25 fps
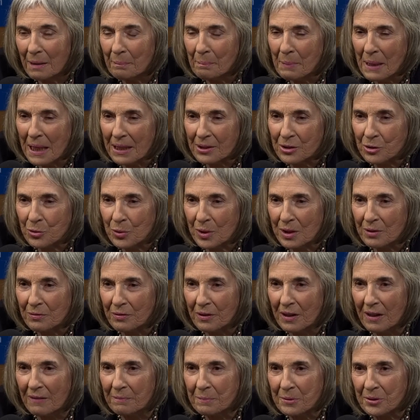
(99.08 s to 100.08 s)
About
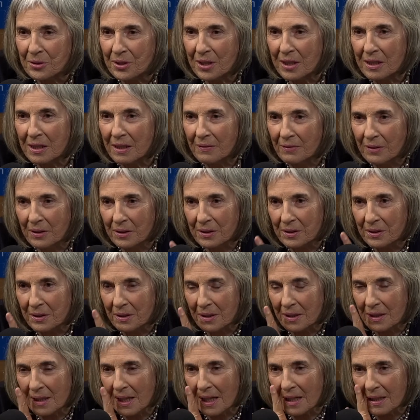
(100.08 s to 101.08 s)
25%. I've got
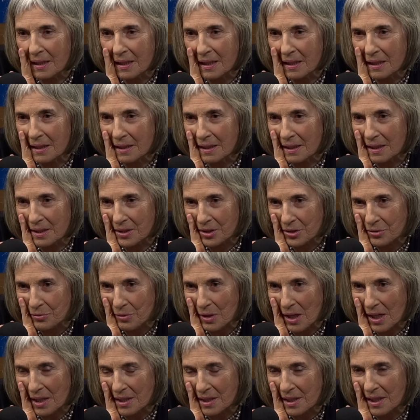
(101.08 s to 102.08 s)
none in this
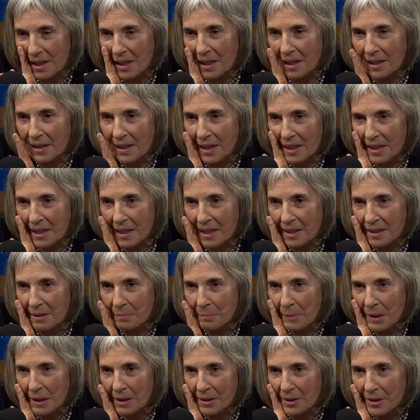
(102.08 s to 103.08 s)
right eye. That had the
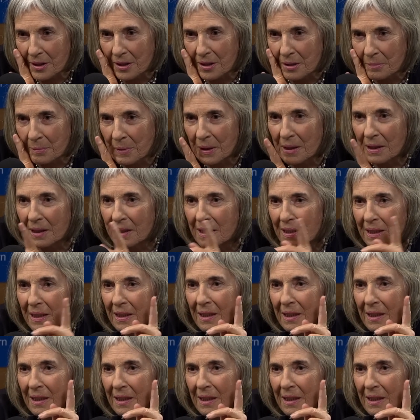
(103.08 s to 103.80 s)
melanoma.